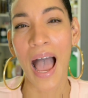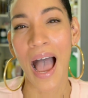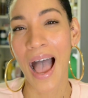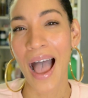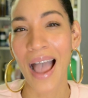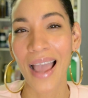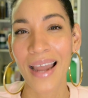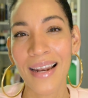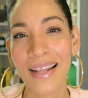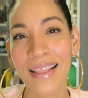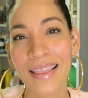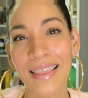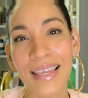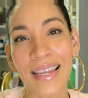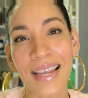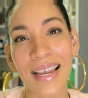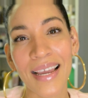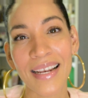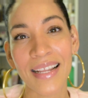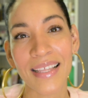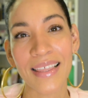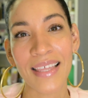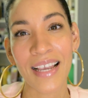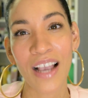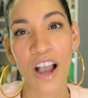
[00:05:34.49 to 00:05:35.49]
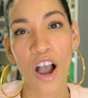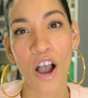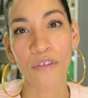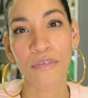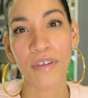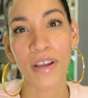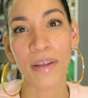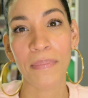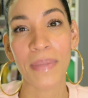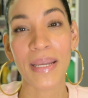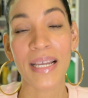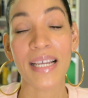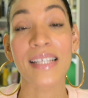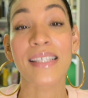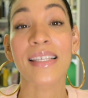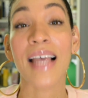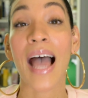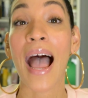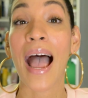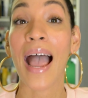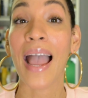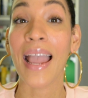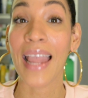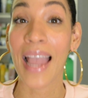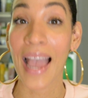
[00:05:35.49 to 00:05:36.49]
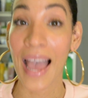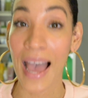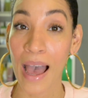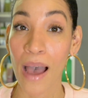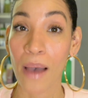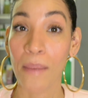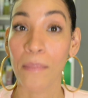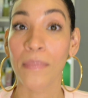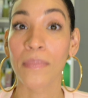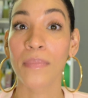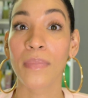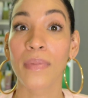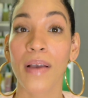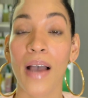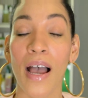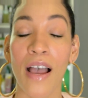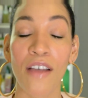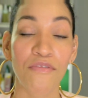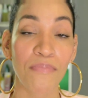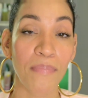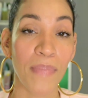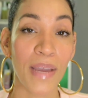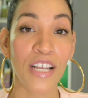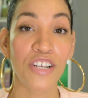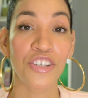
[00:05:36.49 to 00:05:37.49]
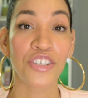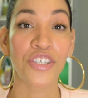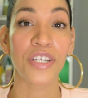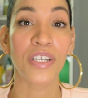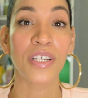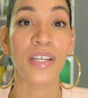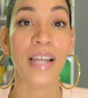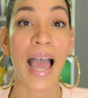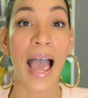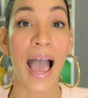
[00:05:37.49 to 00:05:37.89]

I didn't think anything of it because I've mentioned,